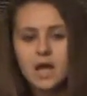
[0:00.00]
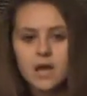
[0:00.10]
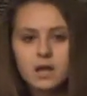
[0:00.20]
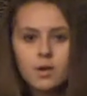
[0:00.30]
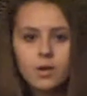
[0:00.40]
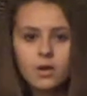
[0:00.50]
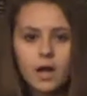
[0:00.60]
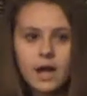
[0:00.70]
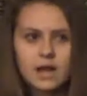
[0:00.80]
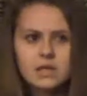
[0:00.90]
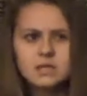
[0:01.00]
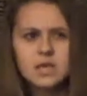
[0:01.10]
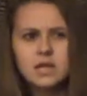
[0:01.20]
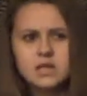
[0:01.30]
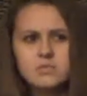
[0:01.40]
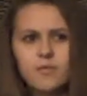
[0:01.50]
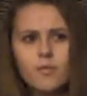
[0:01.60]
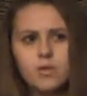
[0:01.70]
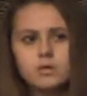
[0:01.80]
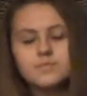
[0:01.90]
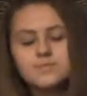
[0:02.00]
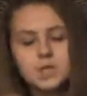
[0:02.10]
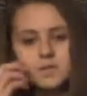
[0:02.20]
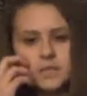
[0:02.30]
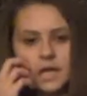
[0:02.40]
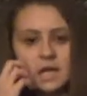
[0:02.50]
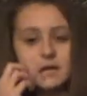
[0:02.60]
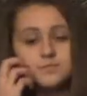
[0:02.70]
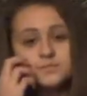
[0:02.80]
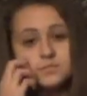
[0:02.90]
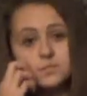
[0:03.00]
And, okay, I didn't say this before, so I'm saying it now.